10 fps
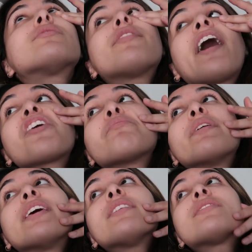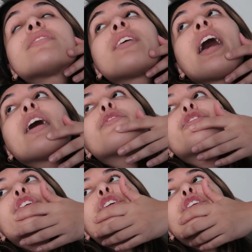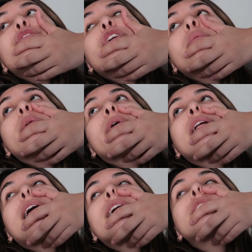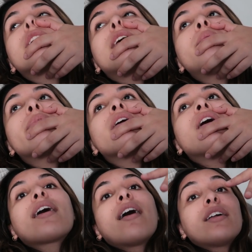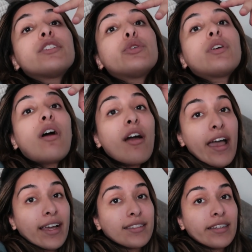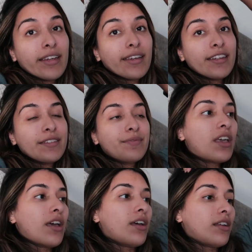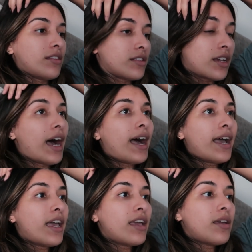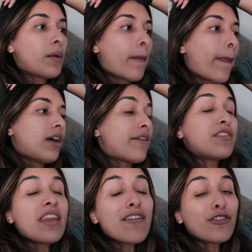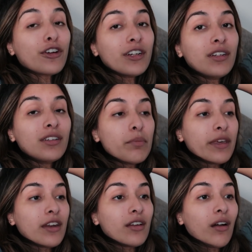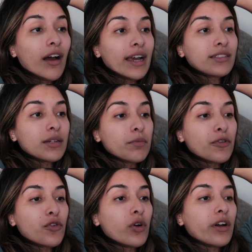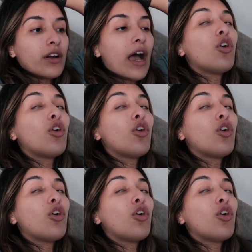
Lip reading: 5 minutes after filming my last clip, I got into a car accident. And I have never been in a car accident before.